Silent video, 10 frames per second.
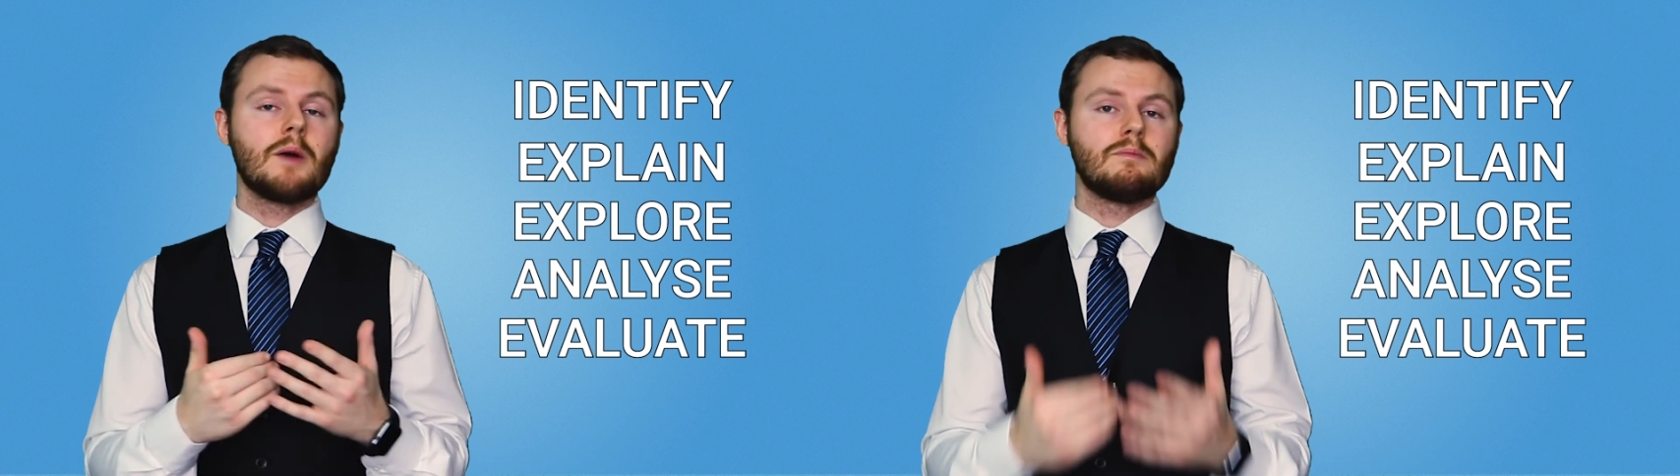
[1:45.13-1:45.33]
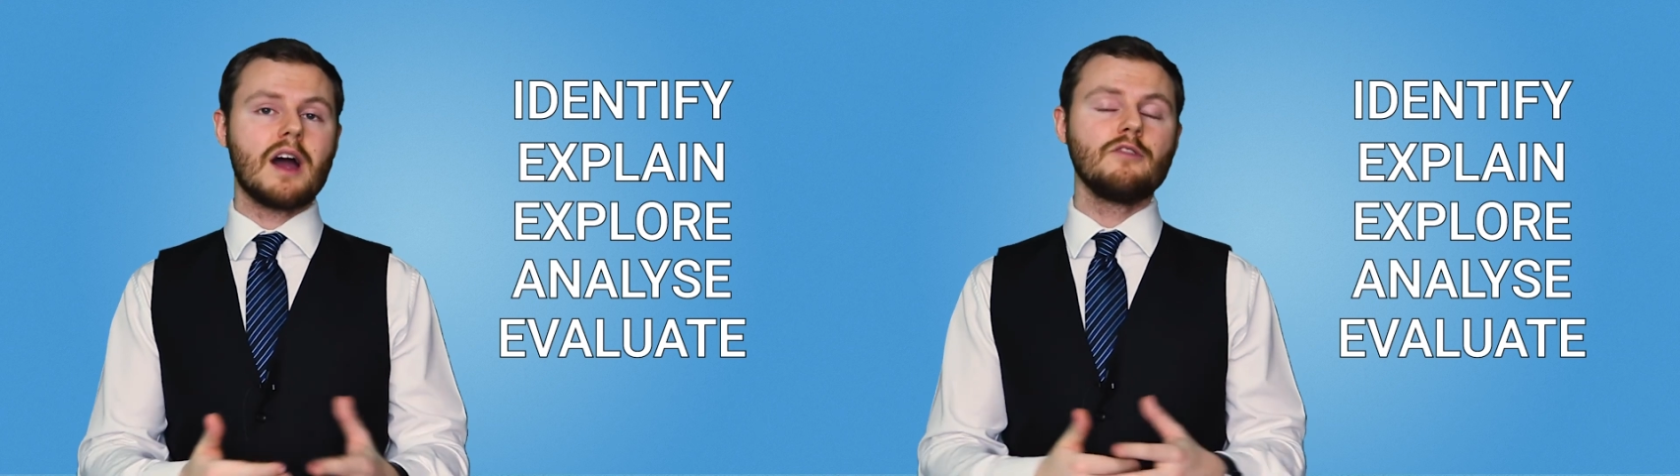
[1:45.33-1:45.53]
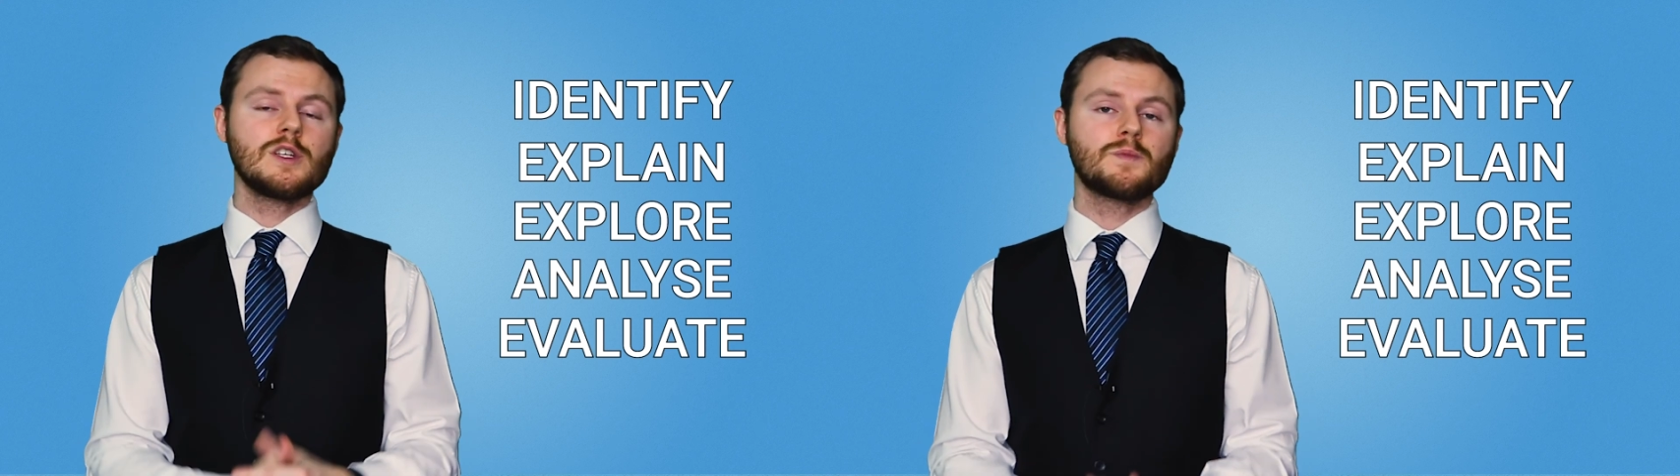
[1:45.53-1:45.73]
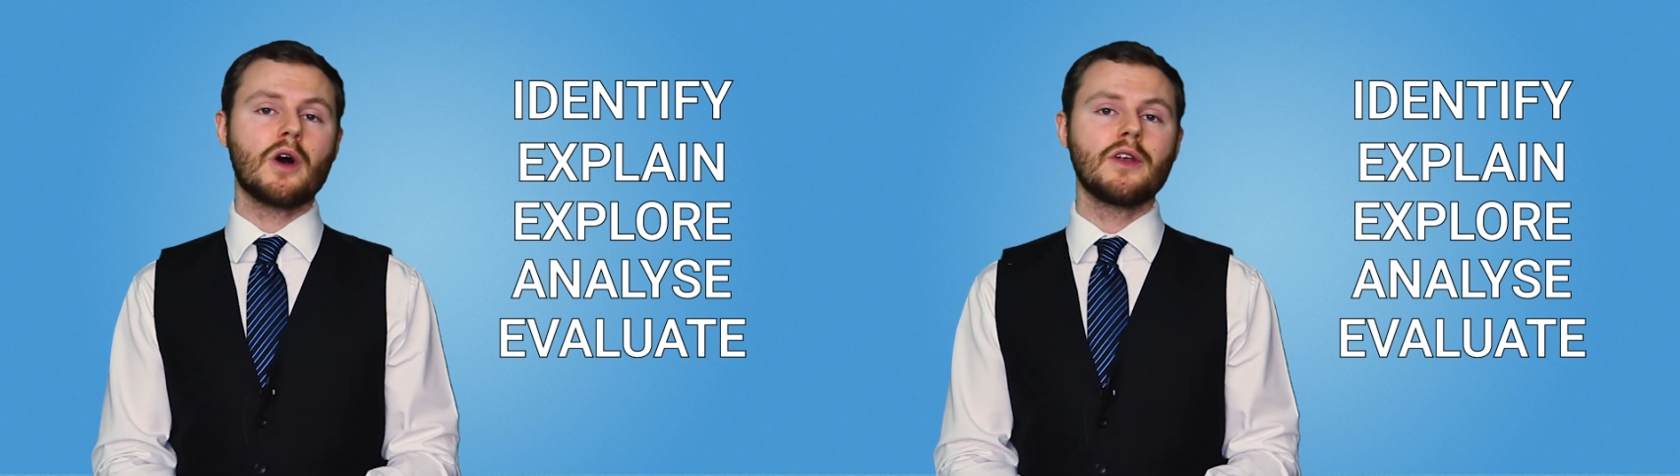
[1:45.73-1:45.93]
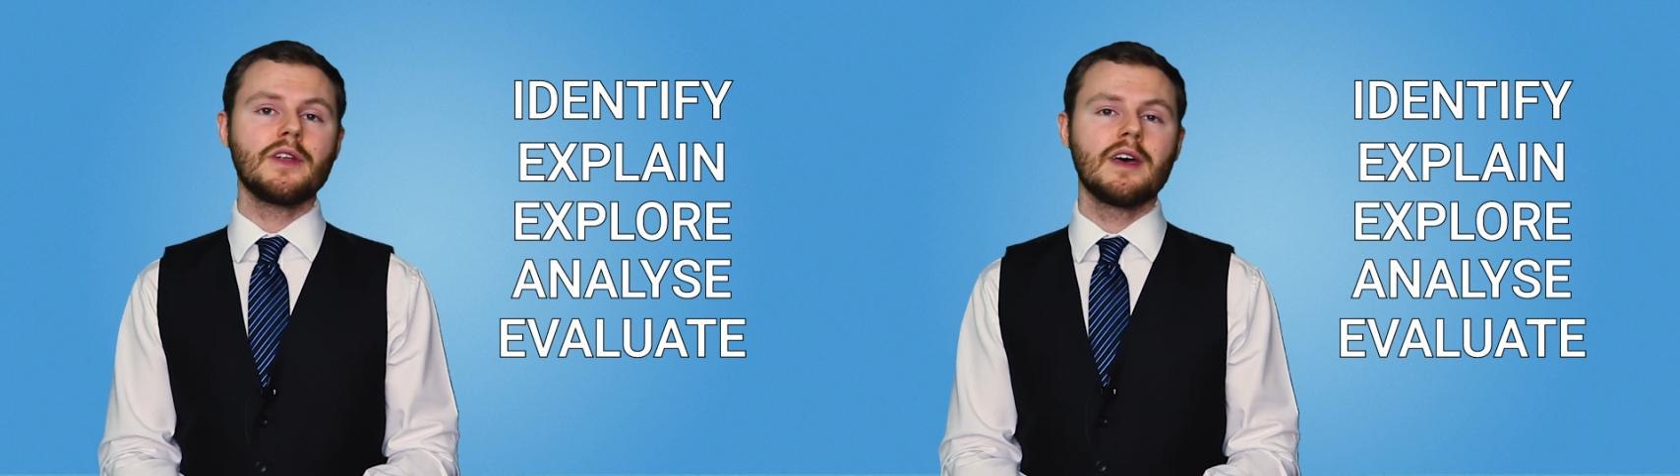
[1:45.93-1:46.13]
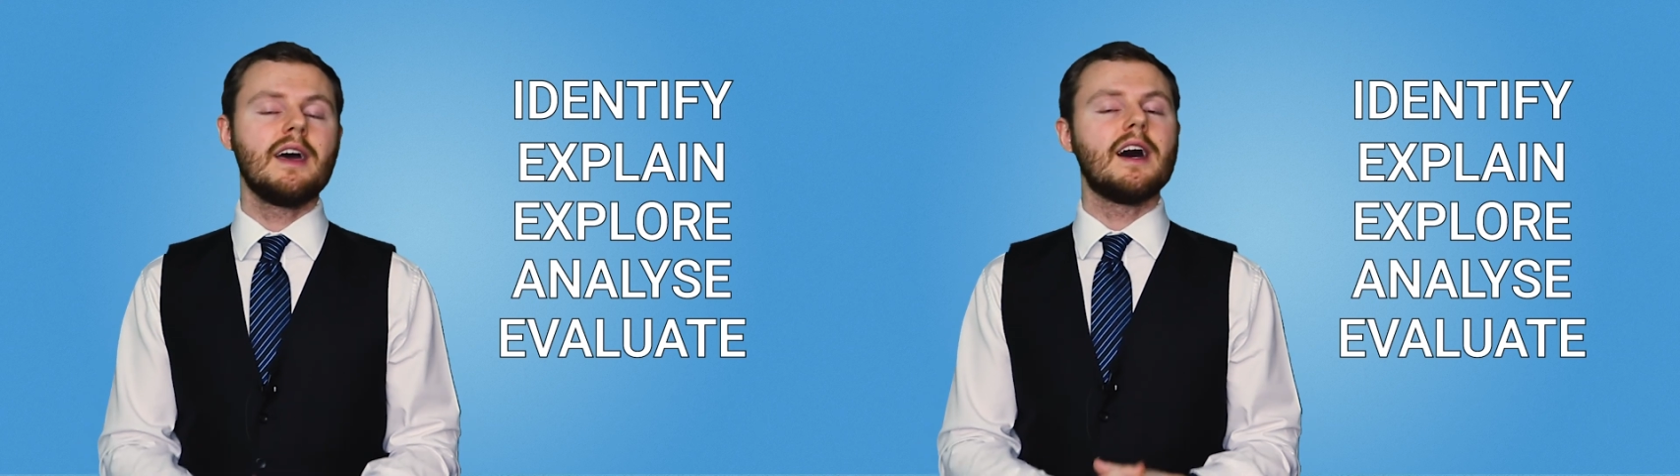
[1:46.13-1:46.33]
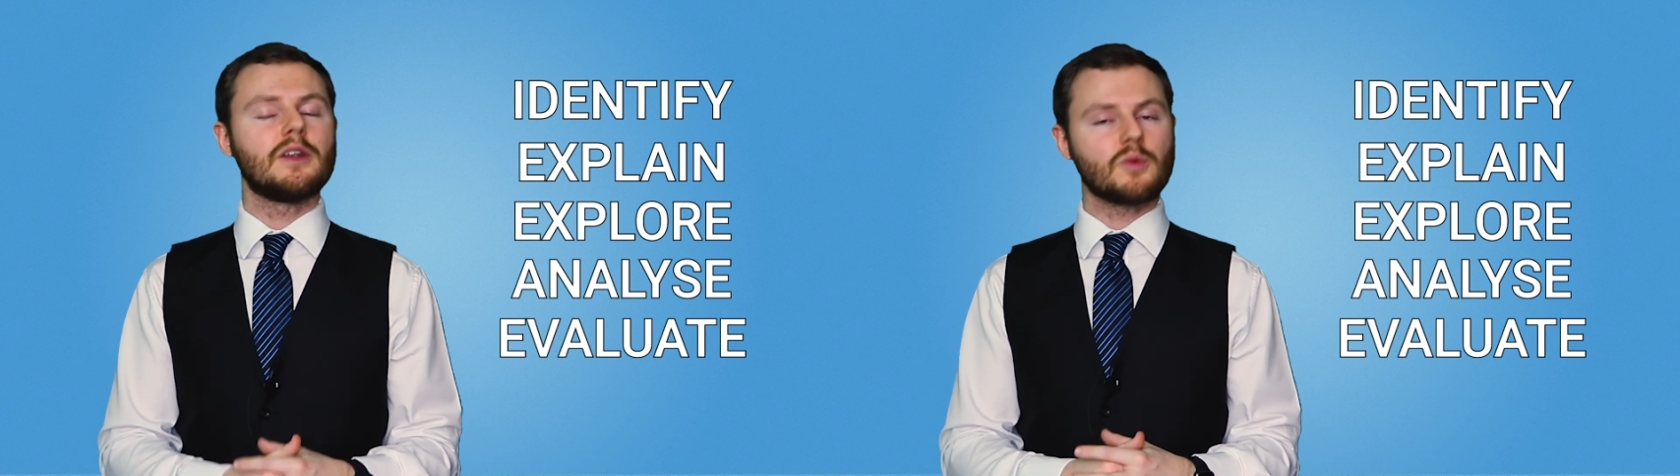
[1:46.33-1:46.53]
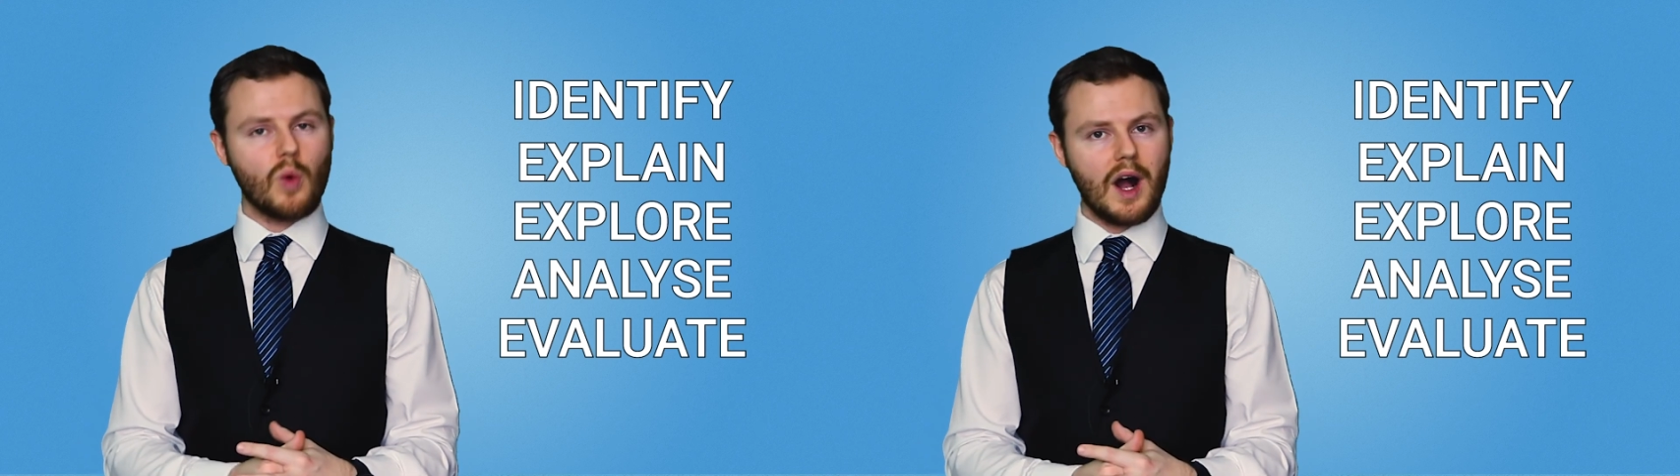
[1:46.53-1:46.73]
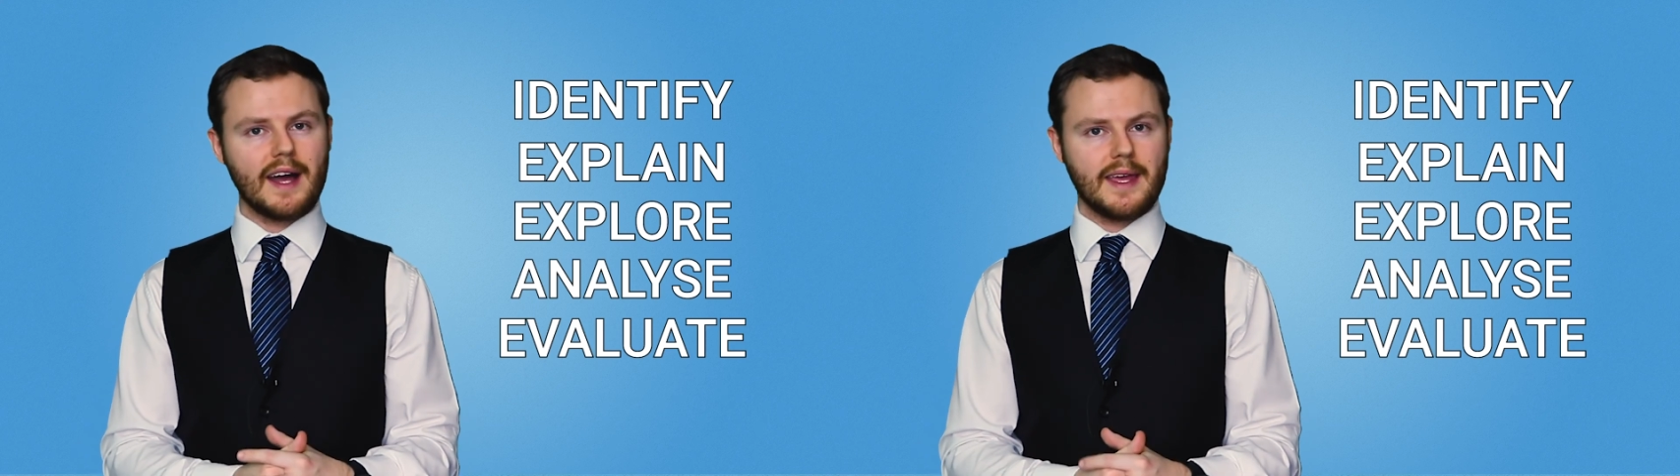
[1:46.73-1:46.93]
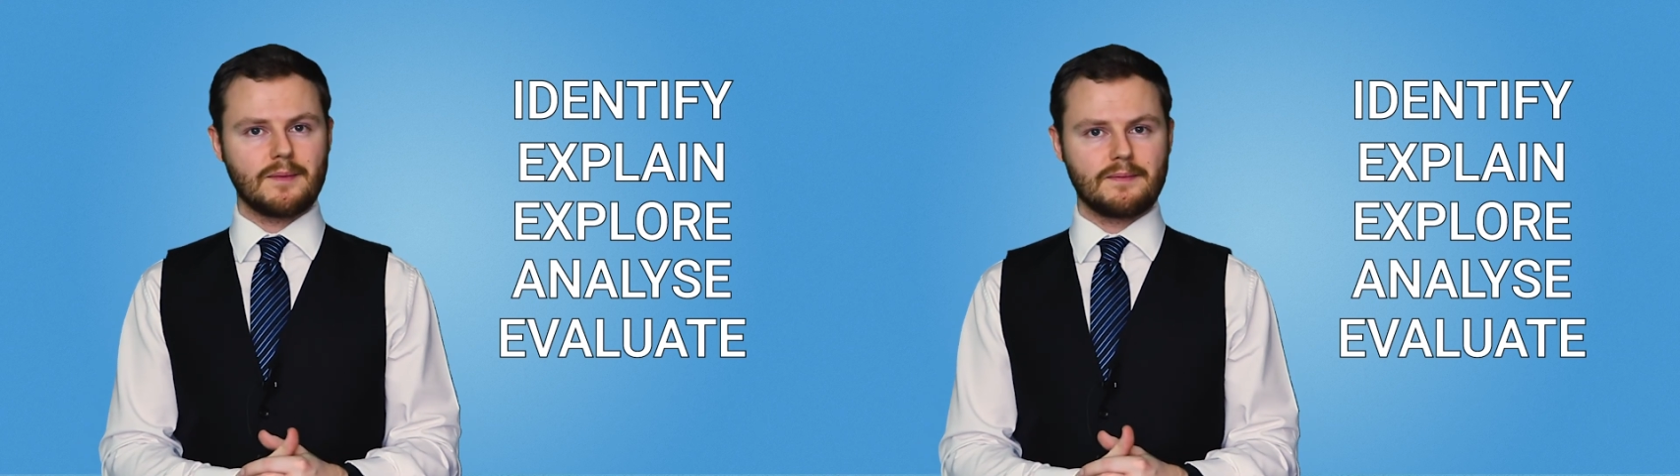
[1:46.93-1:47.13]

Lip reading: might respond and why.